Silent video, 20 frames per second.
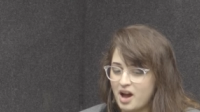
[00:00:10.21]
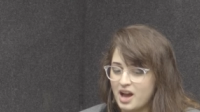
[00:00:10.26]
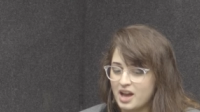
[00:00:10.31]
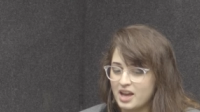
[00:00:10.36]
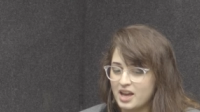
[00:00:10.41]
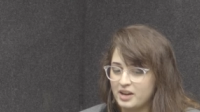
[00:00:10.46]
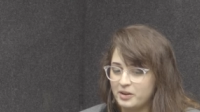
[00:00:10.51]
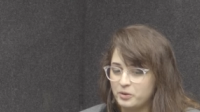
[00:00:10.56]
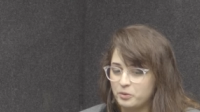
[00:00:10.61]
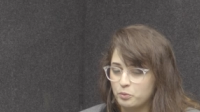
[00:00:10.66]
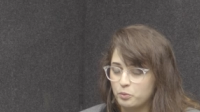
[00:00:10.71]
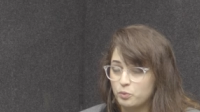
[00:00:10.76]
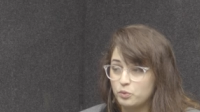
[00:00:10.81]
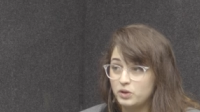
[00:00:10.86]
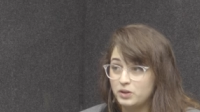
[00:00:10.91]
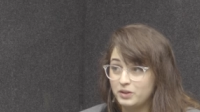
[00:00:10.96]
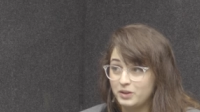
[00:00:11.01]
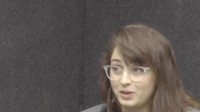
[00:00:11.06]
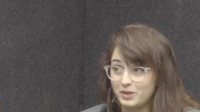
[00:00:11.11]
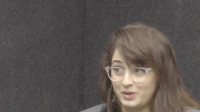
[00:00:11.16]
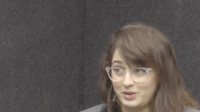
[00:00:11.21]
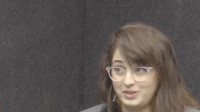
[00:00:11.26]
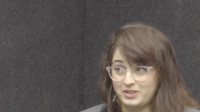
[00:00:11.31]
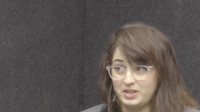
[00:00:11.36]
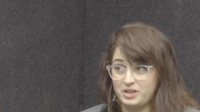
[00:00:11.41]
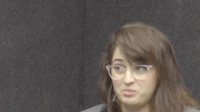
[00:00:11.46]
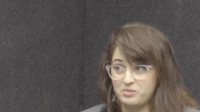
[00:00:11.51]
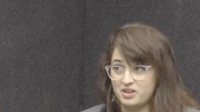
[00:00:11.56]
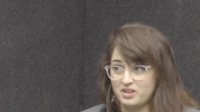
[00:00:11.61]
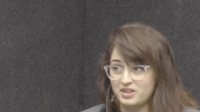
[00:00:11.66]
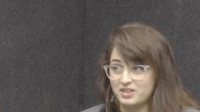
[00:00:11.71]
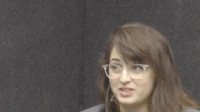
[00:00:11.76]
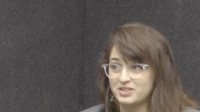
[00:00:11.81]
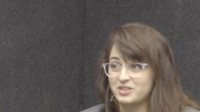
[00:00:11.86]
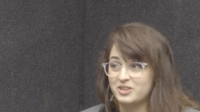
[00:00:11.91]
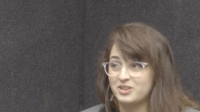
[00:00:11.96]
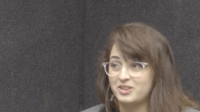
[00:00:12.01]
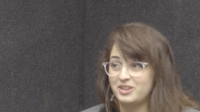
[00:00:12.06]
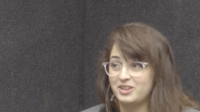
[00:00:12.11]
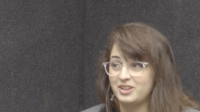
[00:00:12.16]
I had a really hard time getting
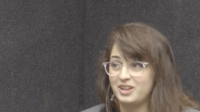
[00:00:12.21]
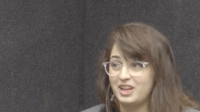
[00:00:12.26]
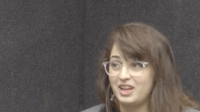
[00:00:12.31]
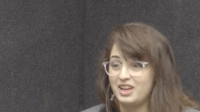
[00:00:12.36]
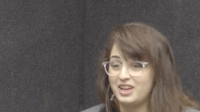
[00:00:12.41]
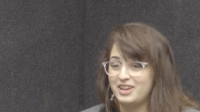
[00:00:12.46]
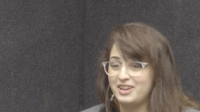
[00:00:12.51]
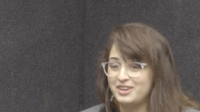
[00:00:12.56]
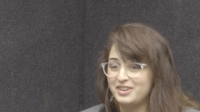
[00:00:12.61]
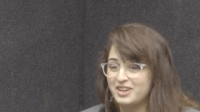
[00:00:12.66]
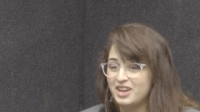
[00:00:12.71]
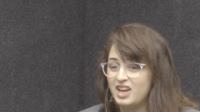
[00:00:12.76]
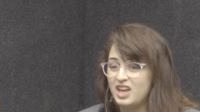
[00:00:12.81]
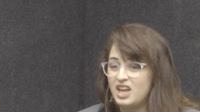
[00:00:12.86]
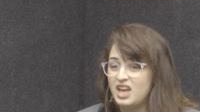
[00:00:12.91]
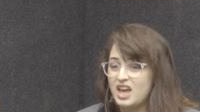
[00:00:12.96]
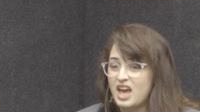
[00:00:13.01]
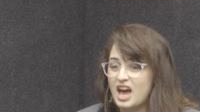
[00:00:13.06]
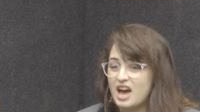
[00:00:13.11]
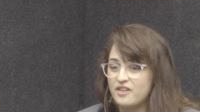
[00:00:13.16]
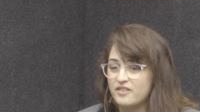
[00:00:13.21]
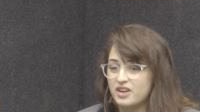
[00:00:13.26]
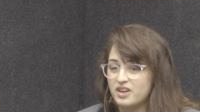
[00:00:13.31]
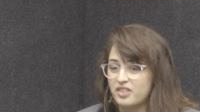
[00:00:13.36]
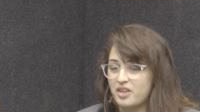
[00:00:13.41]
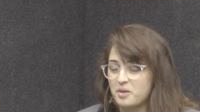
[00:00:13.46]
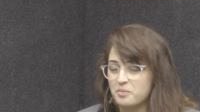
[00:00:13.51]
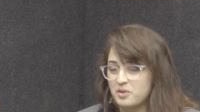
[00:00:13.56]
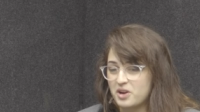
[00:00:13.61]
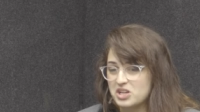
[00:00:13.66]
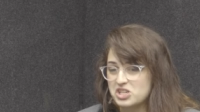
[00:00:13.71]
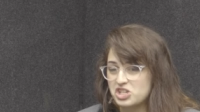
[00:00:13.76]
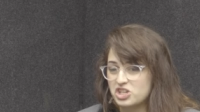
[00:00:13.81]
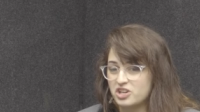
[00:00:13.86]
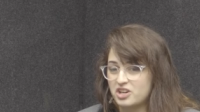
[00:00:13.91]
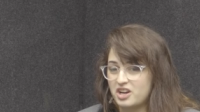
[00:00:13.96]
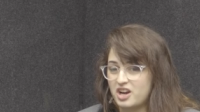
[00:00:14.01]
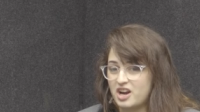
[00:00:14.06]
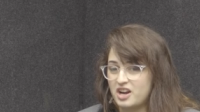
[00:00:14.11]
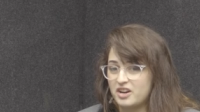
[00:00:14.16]
started and having that
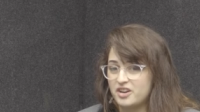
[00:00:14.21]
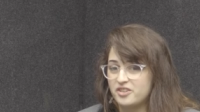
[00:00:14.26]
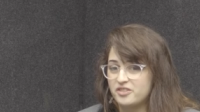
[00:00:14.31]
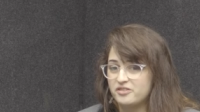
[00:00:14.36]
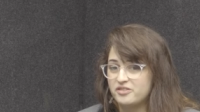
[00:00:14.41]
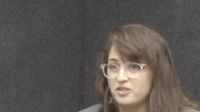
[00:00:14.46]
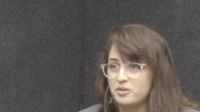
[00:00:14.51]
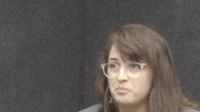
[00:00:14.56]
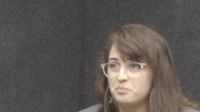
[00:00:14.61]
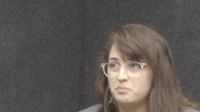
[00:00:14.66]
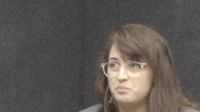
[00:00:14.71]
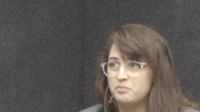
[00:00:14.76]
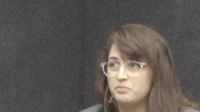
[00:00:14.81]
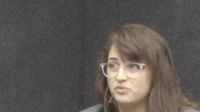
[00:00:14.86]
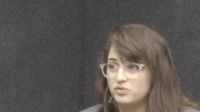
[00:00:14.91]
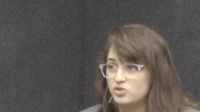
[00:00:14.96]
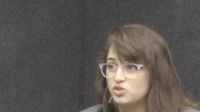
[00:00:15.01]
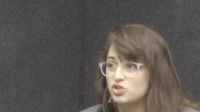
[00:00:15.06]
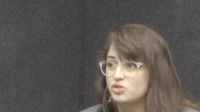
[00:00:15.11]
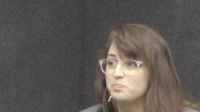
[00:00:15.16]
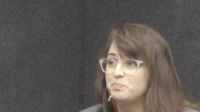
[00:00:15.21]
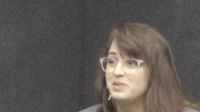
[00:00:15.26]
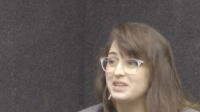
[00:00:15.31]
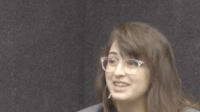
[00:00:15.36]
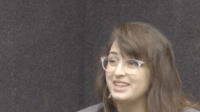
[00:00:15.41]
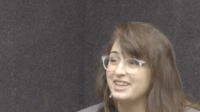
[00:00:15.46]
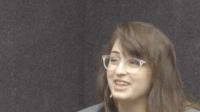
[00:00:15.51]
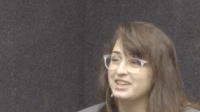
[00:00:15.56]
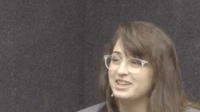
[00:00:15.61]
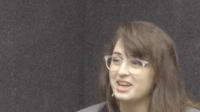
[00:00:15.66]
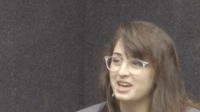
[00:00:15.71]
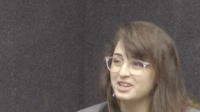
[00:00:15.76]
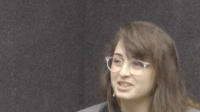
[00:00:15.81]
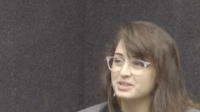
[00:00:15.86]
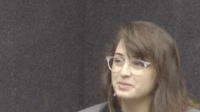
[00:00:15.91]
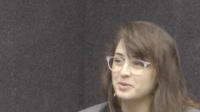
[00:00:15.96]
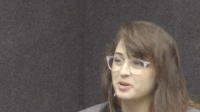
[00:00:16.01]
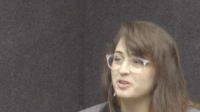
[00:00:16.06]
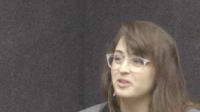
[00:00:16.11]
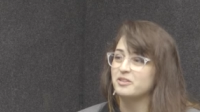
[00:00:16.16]
pressure of being an
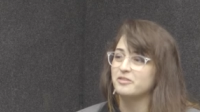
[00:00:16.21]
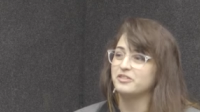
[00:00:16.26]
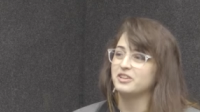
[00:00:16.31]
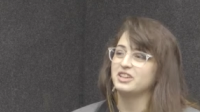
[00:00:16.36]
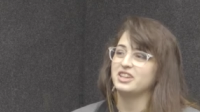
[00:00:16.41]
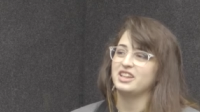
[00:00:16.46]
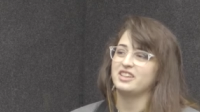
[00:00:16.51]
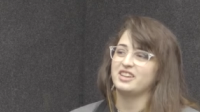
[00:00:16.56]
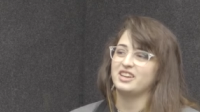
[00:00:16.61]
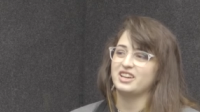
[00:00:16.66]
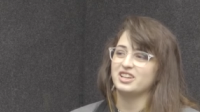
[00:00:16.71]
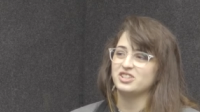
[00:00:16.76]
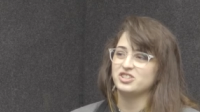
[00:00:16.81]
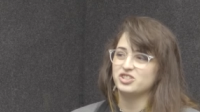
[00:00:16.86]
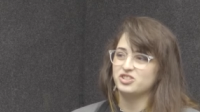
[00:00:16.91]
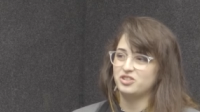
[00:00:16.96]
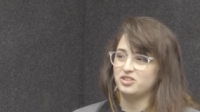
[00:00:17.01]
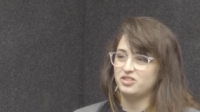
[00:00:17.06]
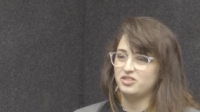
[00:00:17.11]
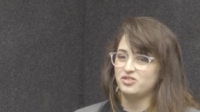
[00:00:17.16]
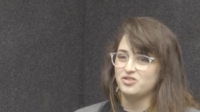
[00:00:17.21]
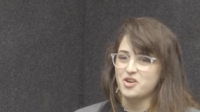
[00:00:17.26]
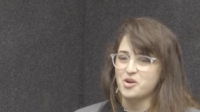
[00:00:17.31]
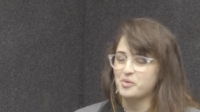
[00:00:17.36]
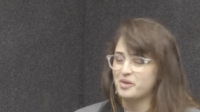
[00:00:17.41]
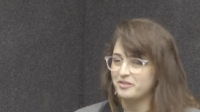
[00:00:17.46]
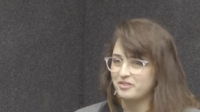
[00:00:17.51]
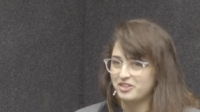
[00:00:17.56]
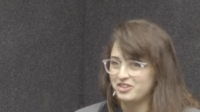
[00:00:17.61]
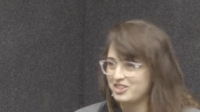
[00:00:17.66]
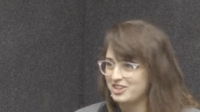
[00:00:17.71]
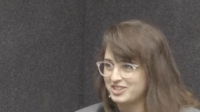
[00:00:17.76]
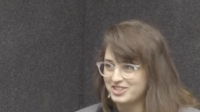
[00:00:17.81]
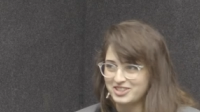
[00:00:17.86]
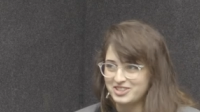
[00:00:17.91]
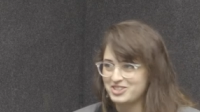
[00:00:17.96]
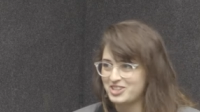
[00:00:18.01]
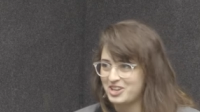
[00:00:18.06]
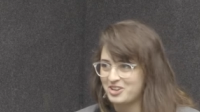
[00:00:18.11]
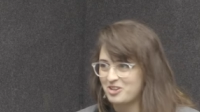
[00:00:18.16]
expert or feeling like I should know everything
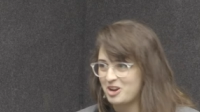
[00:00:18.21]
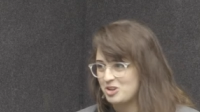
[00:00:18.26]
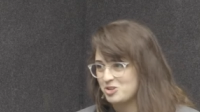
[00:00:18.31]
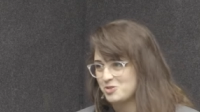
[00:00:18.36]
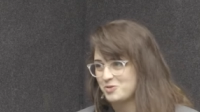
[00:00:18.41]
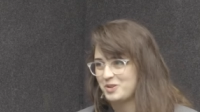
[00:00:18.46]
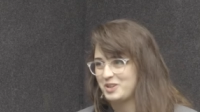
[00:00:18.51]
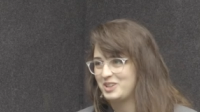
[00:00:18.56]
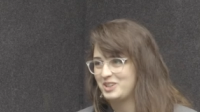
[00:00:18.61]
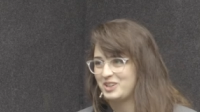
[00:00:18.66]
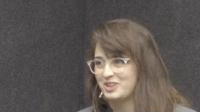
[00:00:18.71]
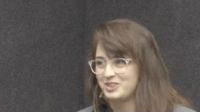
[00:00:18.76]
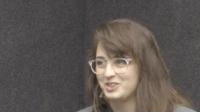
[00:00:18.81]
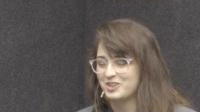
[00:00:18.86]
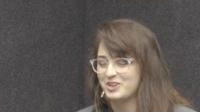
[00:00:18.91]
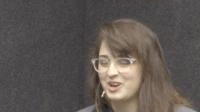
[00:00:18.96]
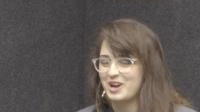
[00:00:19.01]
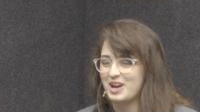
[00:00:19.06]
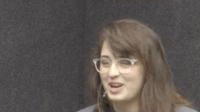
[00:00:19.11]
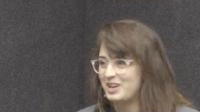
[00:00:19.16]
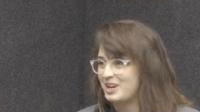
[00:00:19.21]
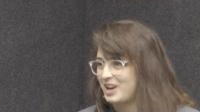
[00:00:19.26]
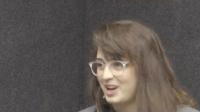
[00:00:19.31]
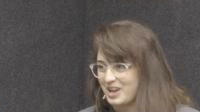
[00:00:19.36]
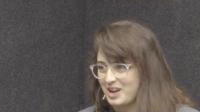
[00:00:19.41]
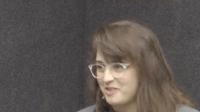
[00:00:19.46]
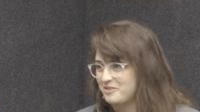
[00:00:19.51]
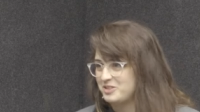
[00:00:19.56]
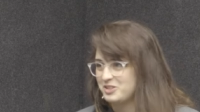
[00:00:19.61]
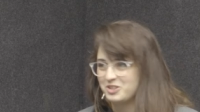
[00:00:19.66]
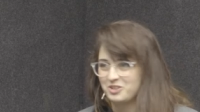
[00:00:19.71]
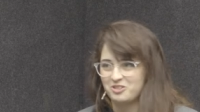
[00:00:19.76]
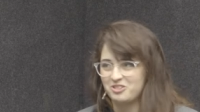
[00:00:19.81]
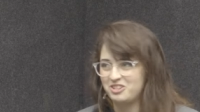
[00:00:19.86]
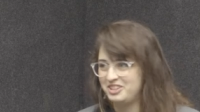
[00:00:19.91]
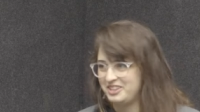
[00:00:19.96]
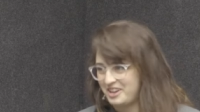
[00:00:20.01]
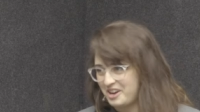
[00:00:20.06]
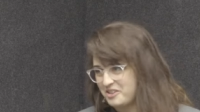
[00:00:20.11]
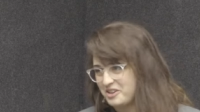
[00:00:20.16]
since I graduated undergrad. I have a
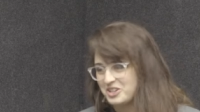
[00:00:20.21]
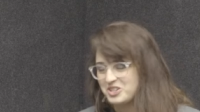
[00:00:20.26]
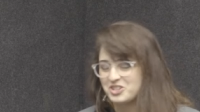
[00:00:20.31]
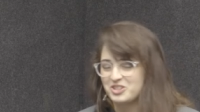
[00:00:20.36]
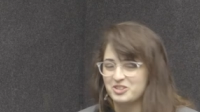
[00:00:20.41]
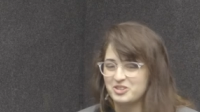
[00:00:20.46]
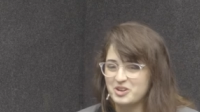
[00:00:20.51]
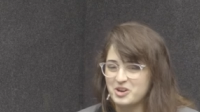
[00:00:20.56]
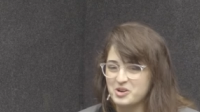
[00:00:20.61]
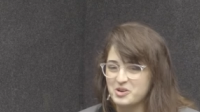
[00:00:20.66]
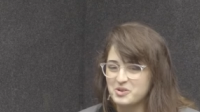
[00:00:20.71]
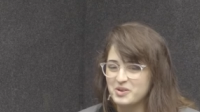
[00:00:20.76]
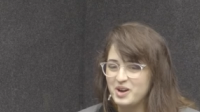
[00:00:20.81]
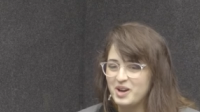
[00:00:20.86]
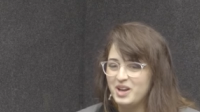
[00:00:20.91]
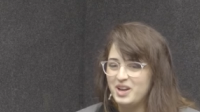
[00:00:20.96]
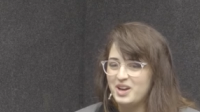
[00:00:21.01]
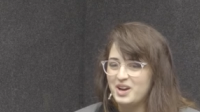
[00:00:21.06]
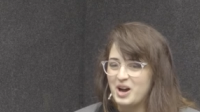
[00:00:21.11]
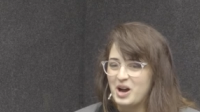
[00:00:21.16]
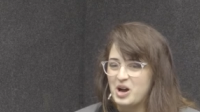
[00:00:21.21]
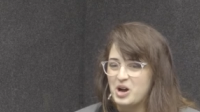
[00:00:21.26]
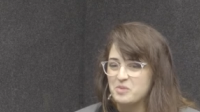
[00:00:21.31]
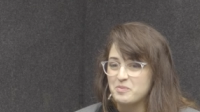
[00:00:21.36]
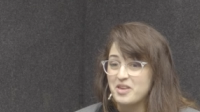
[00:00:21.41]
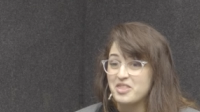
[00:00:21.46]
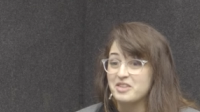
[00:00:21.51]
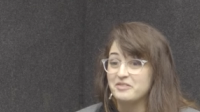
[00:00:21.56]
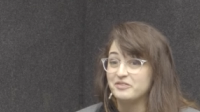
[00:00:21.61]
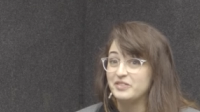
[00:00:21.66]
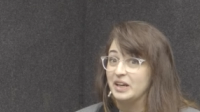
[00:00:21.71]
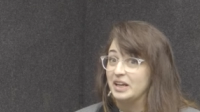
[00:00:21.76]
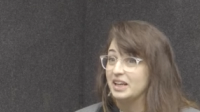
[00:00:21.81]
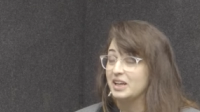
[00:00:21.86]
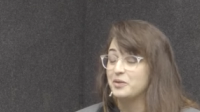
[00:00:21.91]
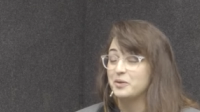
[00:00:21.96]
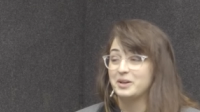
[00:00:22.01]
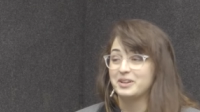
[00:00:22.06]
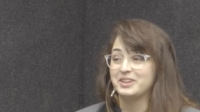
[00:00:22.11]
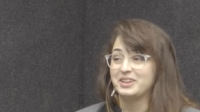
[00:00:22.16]
degree now, I should know. Um, and then
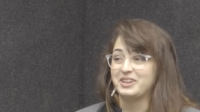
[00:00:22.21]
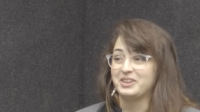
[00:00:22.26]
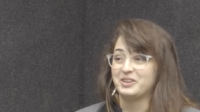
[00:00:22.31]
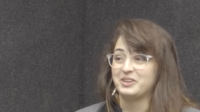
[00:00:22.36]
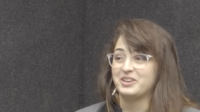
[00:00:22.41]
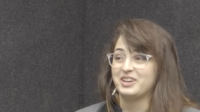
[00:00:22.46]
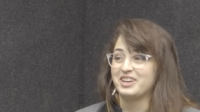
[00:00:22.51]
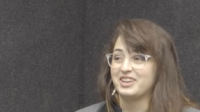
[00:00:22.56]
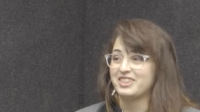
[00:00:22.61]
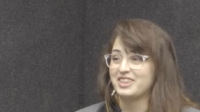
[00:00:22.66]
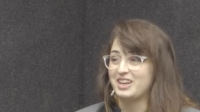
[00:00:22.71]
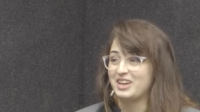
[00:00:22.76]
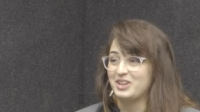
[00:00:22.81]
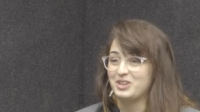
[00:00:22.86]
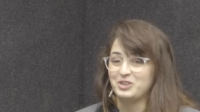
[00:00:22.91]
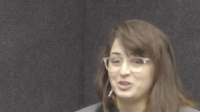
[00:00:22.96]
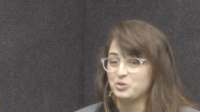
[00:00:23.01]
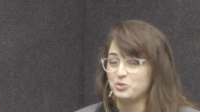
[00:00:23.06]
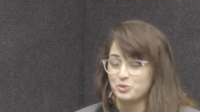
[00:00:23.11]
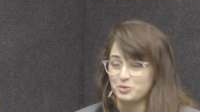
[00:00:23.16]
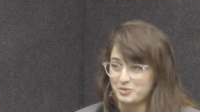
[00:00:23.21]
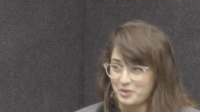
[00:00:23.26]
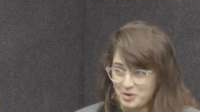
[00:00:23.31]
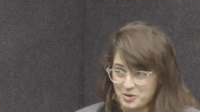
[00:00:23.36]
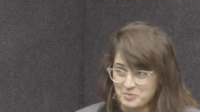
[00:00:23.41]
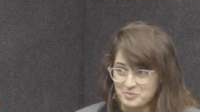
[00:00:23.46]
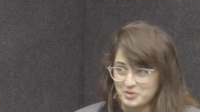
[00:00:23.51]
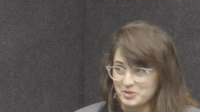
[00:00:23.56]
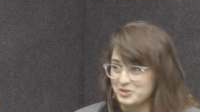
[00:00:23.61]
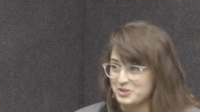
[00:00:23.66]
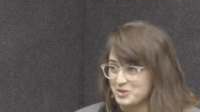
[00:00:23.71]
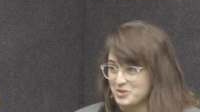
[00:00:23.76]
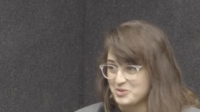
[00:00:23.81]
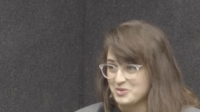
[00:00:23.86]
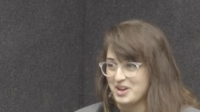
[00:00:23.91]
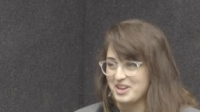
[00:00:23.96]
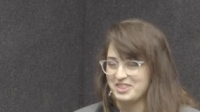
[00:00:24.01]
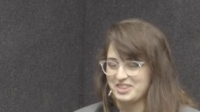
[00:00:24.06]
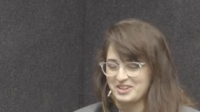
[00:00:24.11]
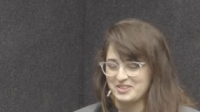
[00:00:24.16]
very quickly learning that you almost know
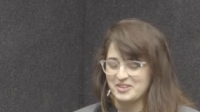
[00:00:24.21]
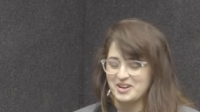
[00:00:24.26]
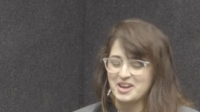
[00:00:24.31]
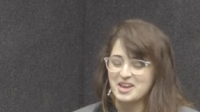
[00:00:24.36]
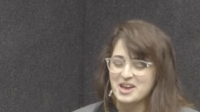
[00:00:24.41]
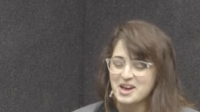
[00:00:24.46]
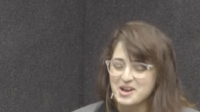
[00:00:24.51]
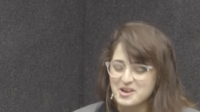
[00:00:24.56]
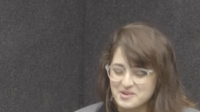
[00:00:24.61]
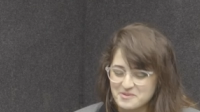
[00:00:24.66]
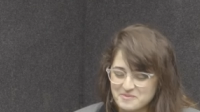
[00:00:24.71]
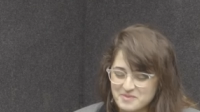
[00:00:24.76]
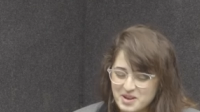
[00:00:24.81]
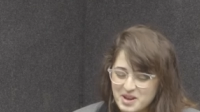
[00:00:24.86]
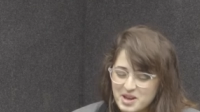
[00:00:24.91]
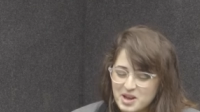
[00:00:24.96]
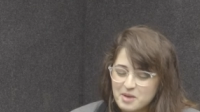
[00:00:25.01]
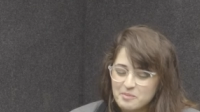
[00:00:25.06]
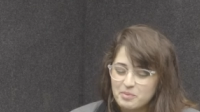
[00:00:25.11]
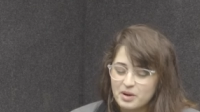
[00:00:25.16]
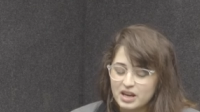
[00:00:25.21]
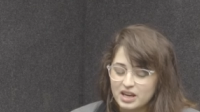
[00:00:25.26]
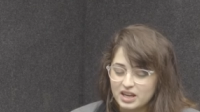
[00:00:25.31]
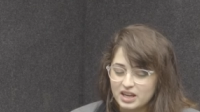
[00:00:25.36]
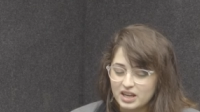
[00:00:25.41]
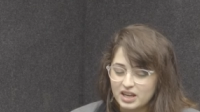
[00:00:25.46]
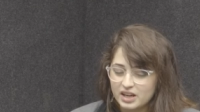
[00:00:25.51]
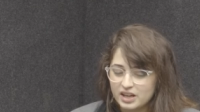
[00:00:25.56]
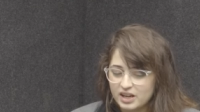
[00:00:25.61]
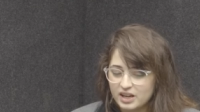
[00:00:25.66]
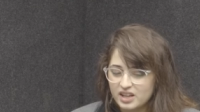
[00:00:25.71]
nothing, right? Um, but